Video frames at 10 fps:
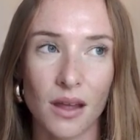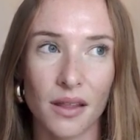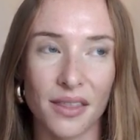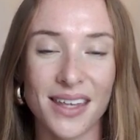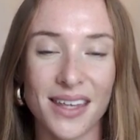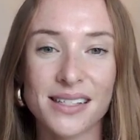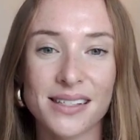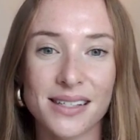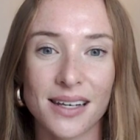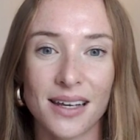
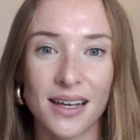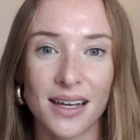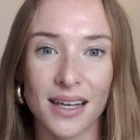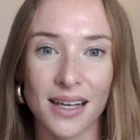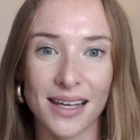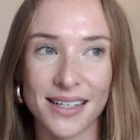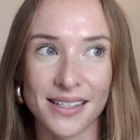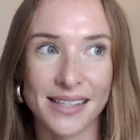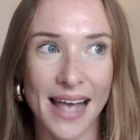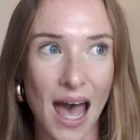This
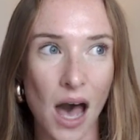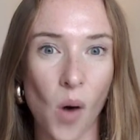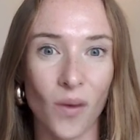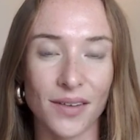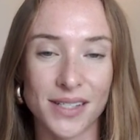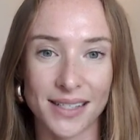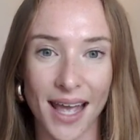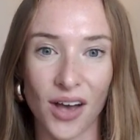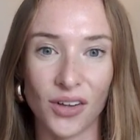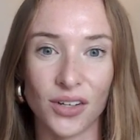is how I've
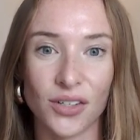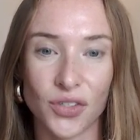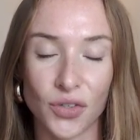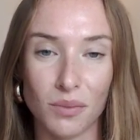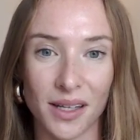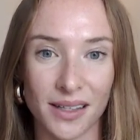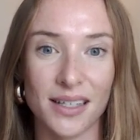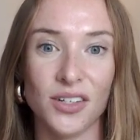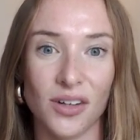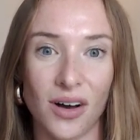scaled to $1 million.